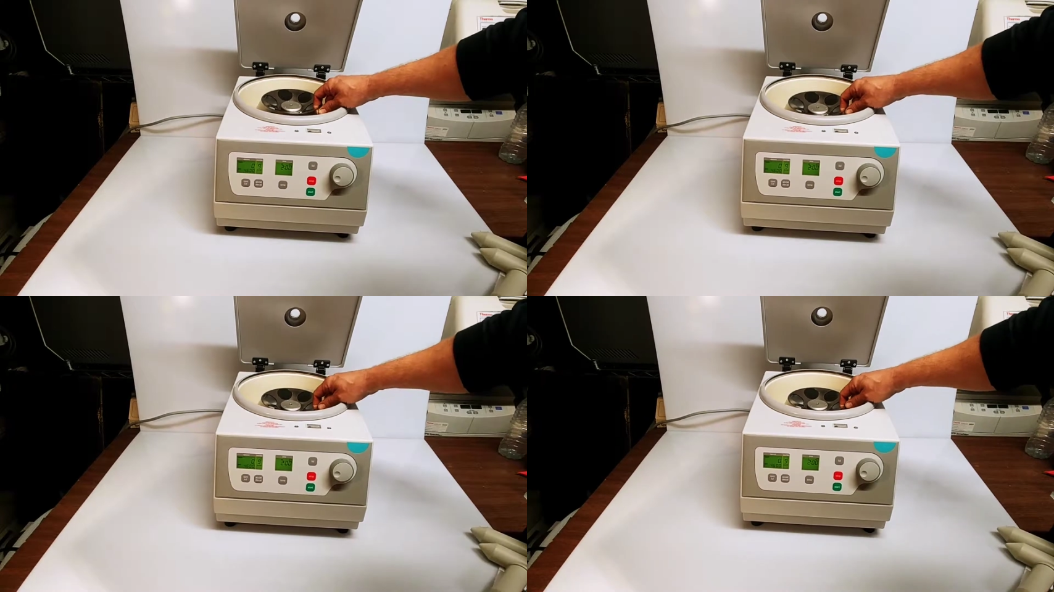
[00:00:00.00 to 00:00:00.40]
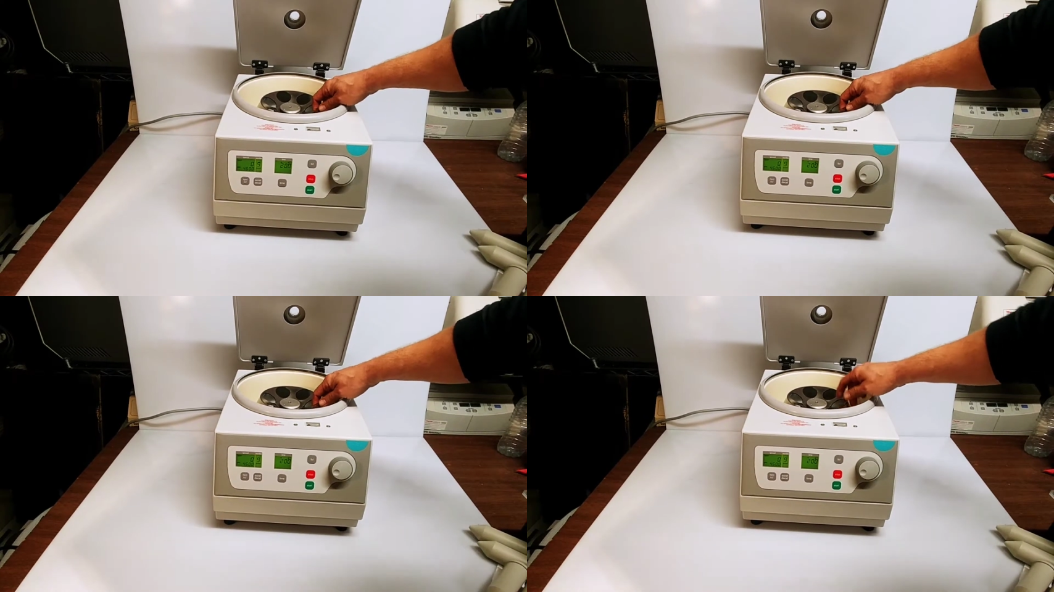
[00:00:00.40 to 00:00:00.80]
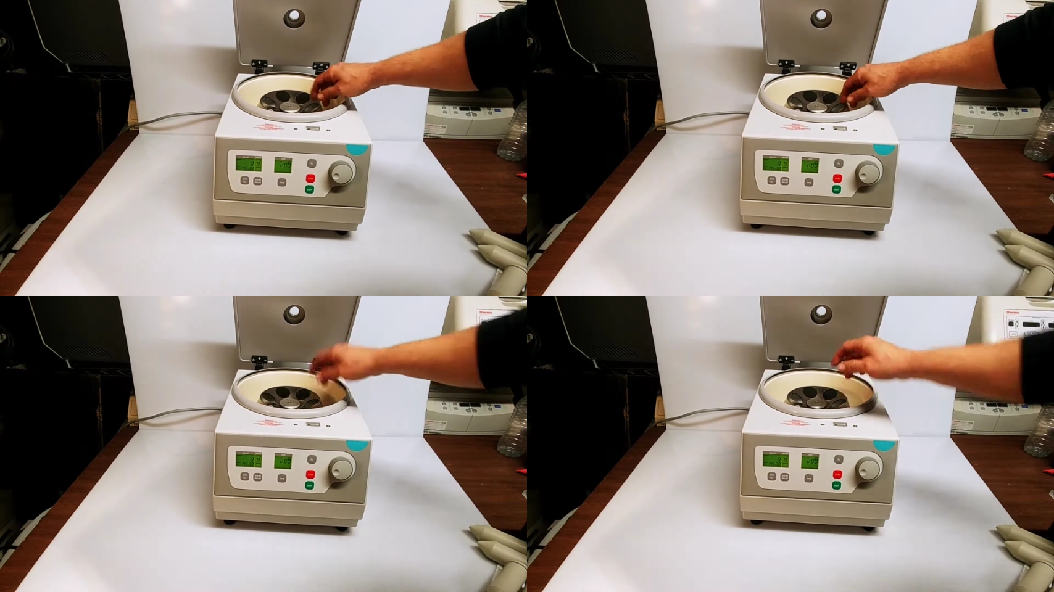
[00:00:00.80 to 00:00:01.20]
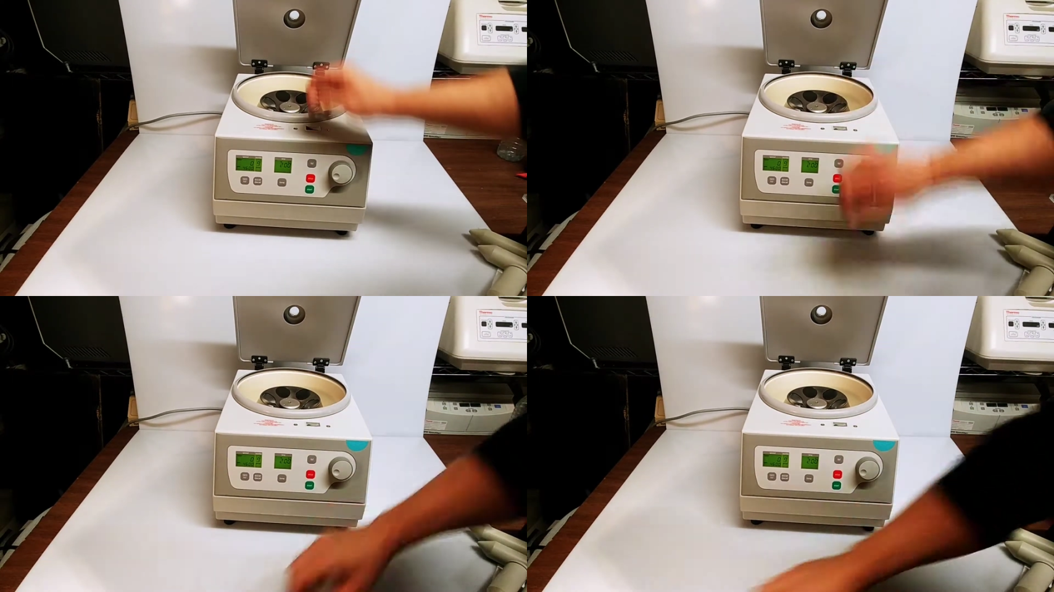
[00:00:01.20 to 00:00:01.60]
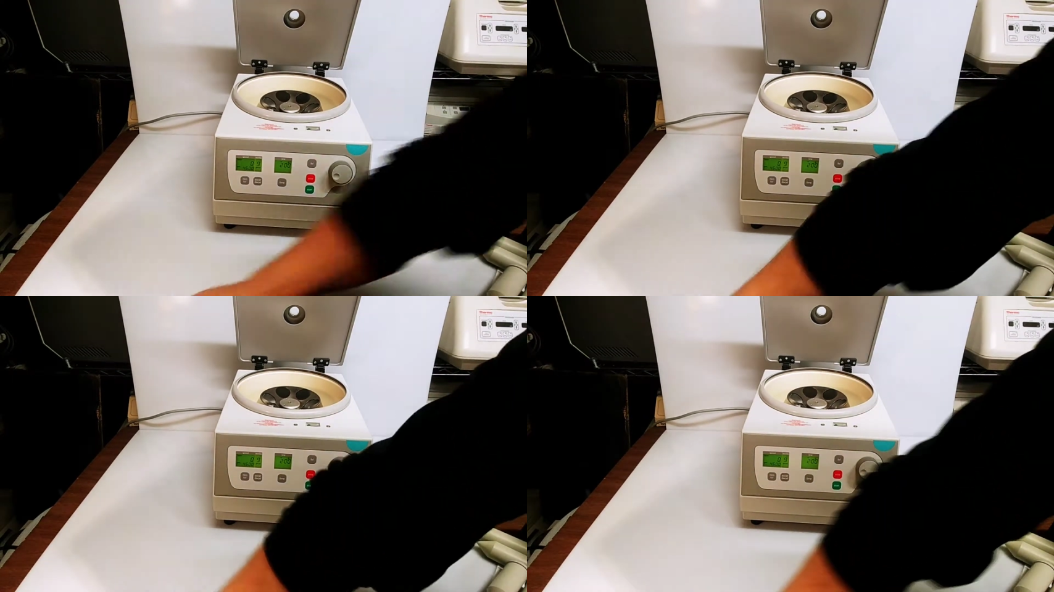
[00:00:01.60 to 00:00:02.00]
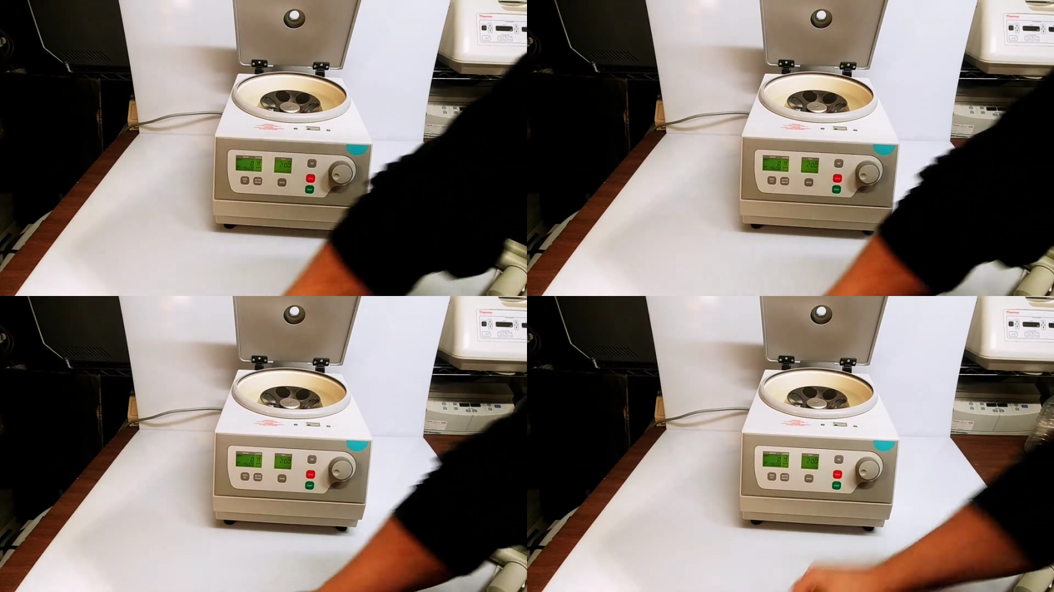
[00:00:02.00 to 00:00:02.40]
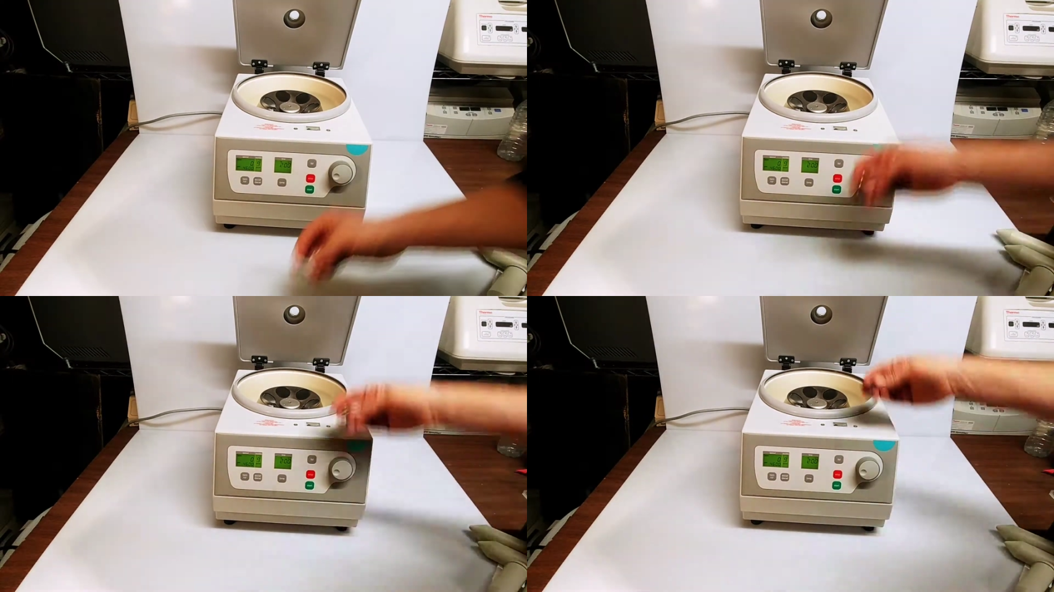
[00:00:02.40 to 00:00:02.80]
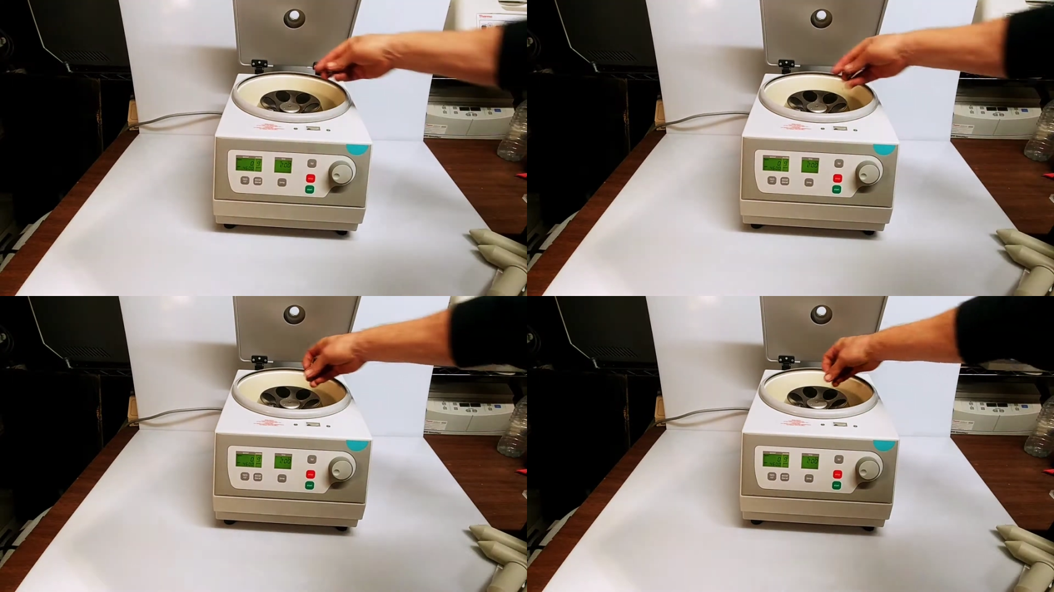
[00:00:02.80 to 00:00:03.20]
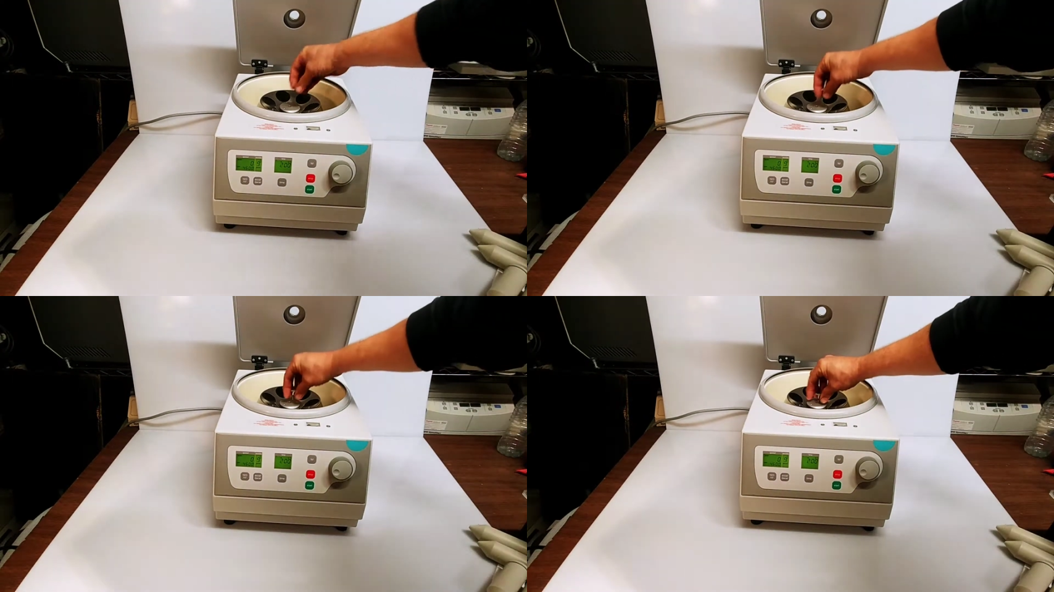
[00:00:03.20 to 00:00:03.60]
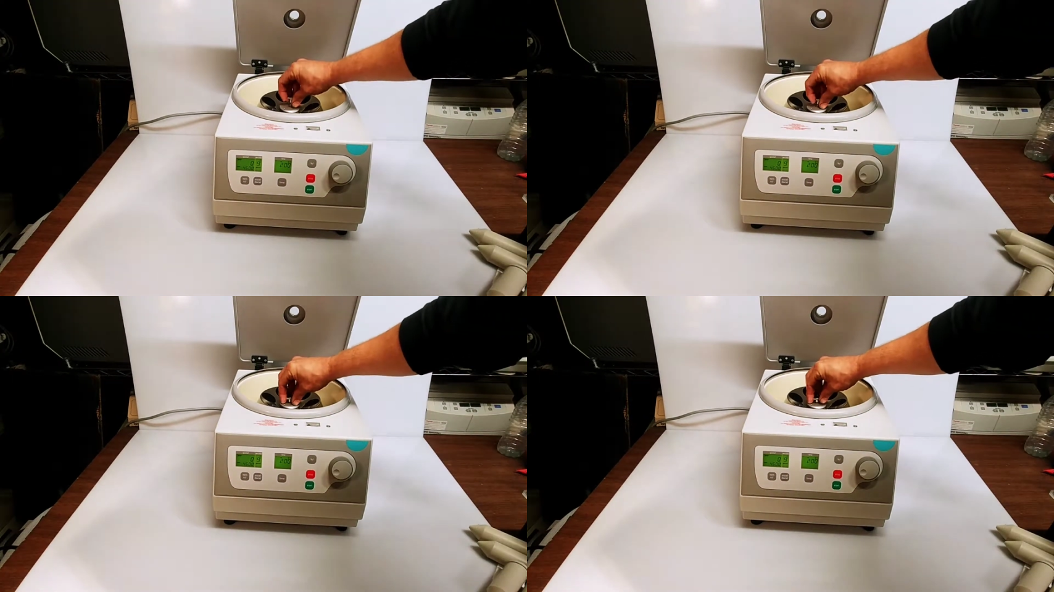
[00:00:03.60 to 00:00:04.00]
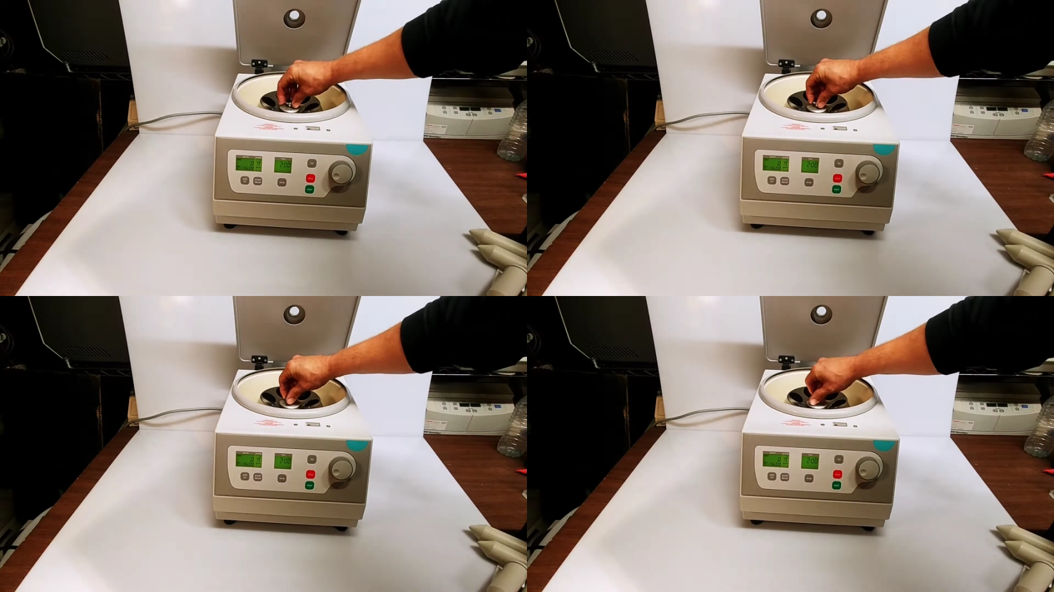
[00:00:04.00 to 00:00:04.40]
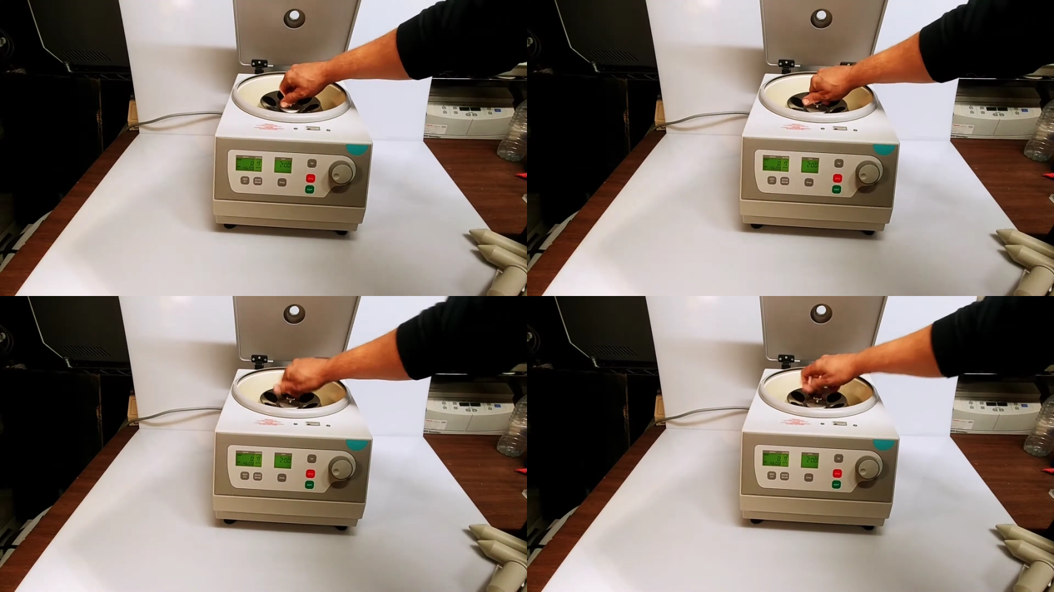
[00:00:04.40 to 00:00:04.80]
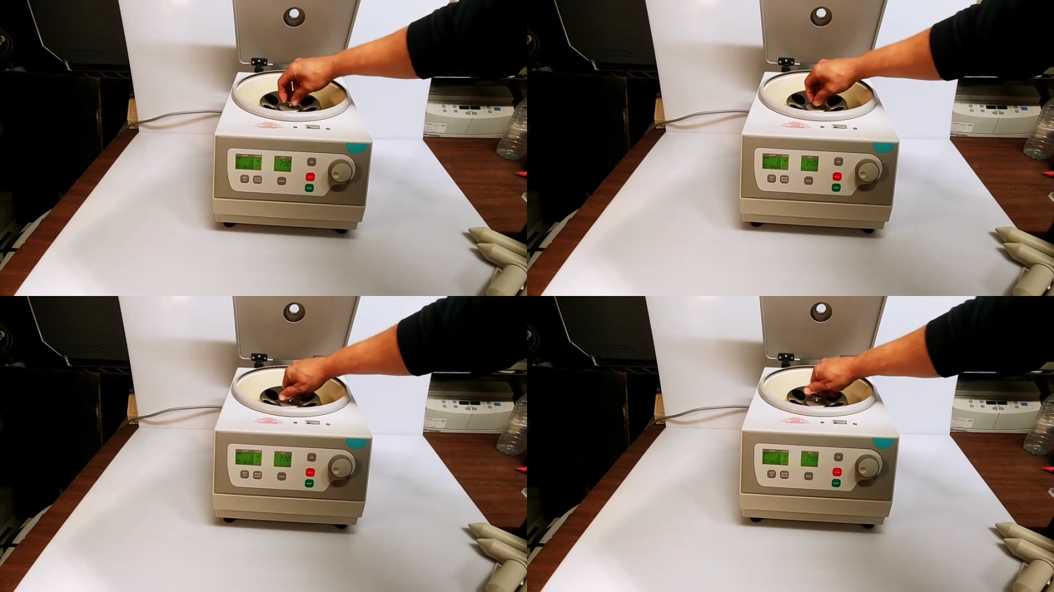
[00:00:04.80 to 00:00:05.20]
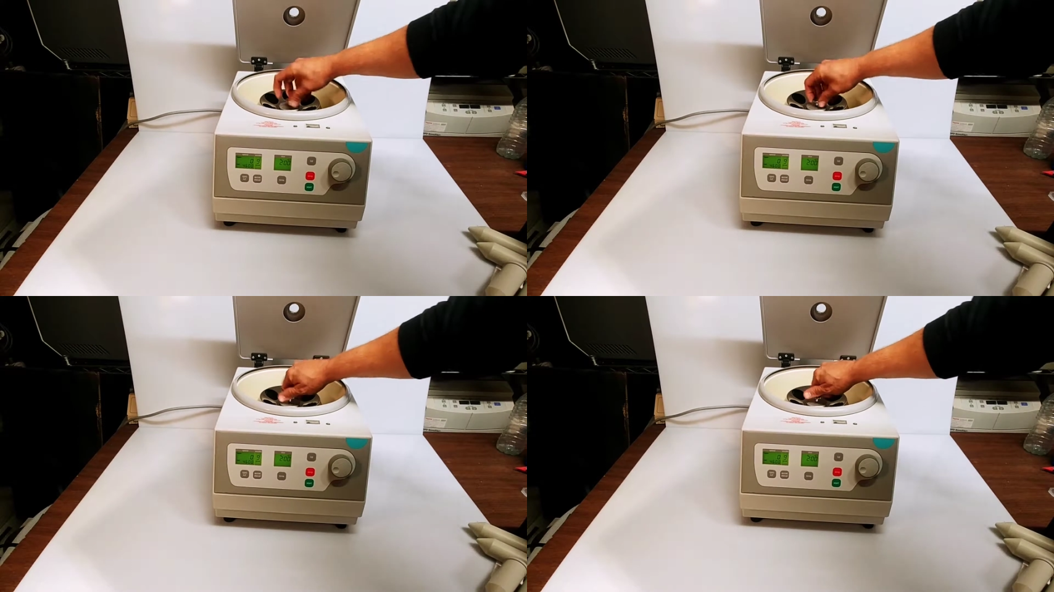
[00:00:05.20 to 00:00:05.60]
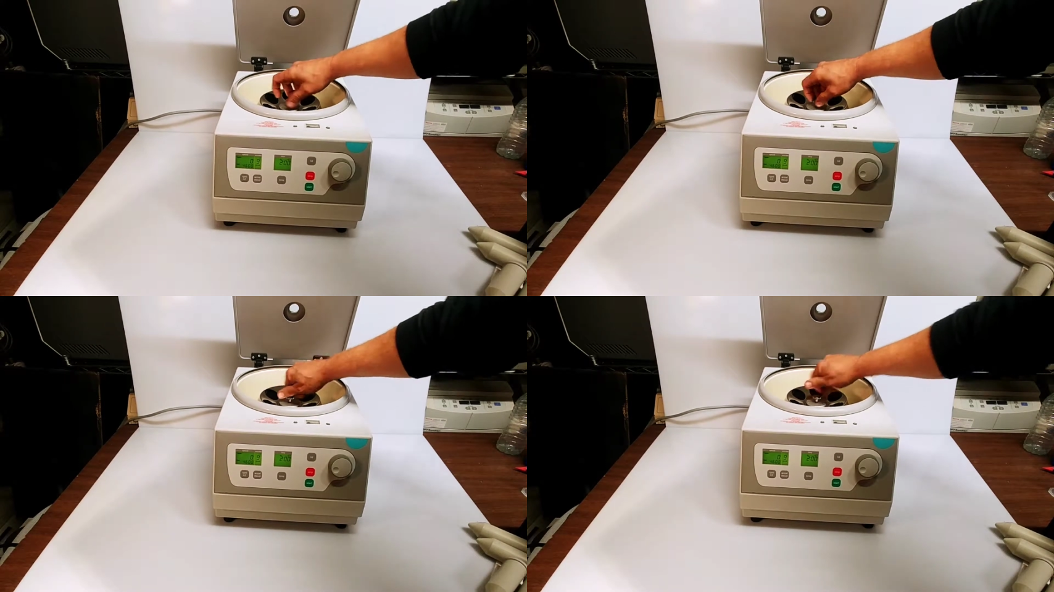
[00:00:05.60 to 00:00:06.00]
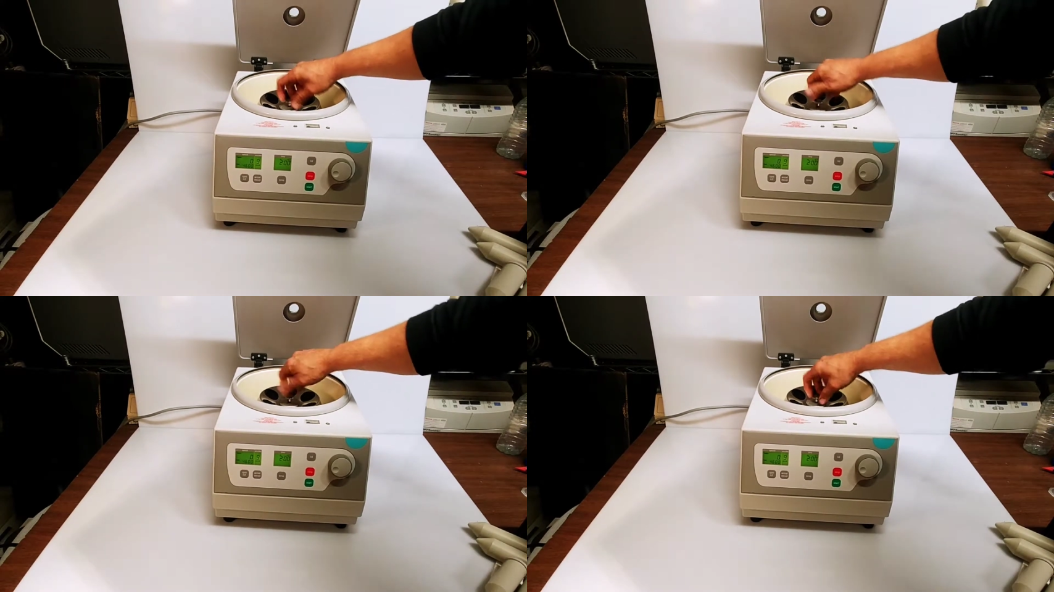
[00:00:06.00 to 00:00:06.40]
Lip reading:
(no speaker visible)